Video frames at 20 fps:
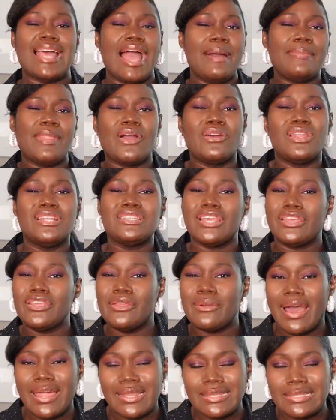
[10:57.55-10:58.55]
I'm not going to tell
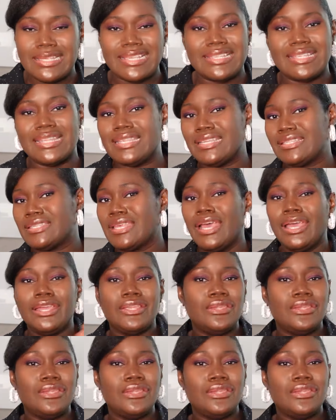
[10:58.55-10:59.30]
you how to season this.